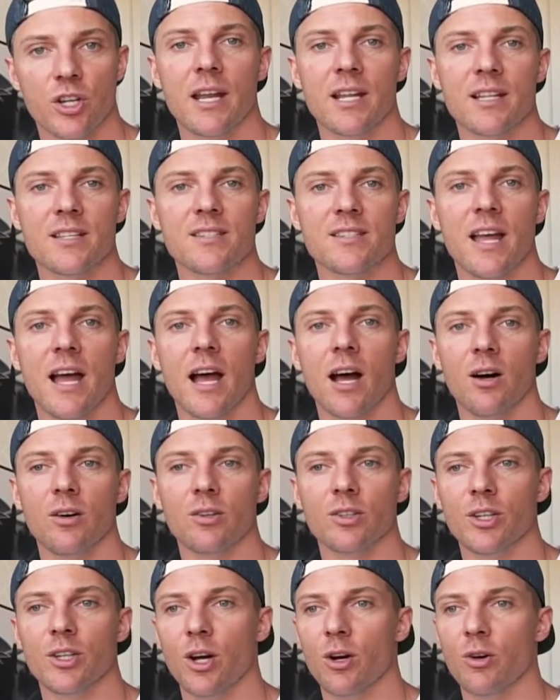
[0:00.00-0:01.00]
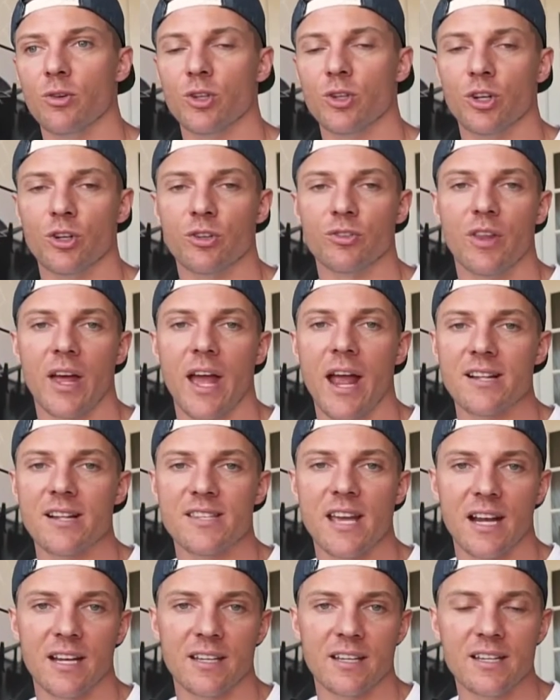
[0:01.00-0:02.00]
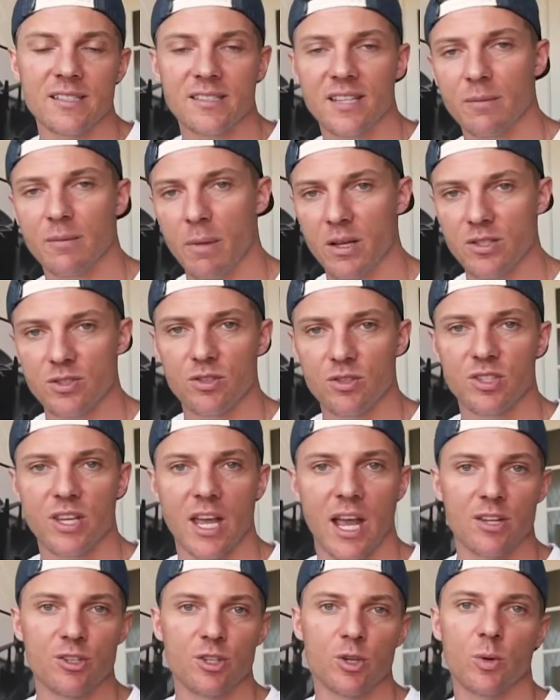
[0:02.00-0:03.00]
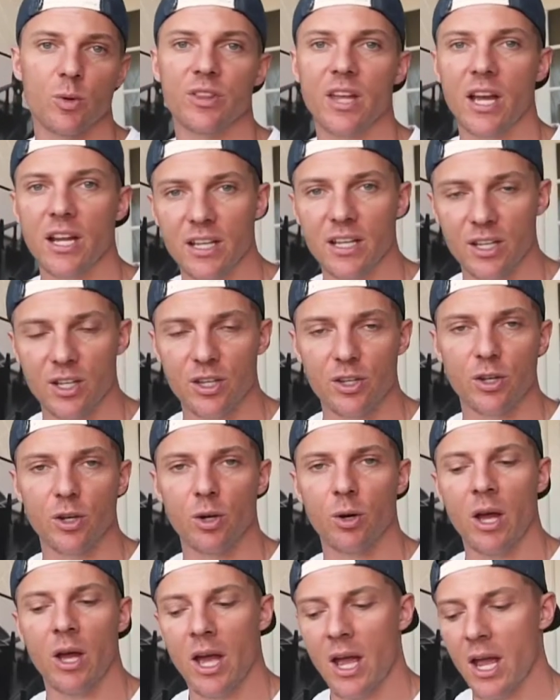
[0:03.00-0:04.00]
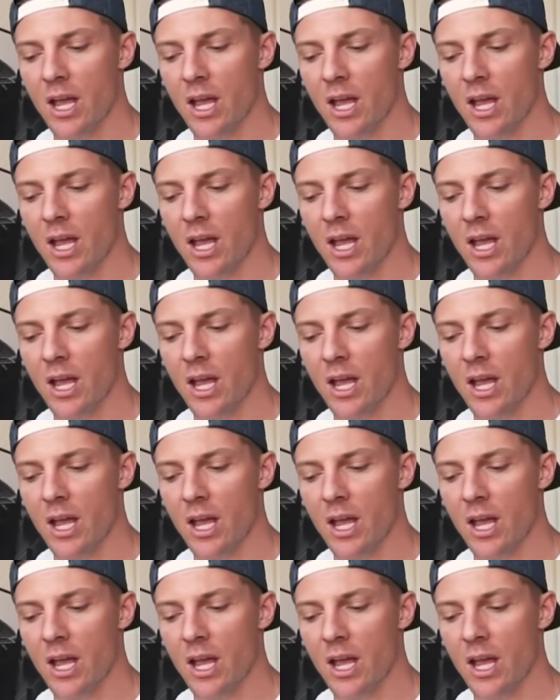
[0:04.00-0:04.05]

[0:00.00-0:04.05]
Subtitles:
And it's now, the antagonistic muscles can't do what they need to do.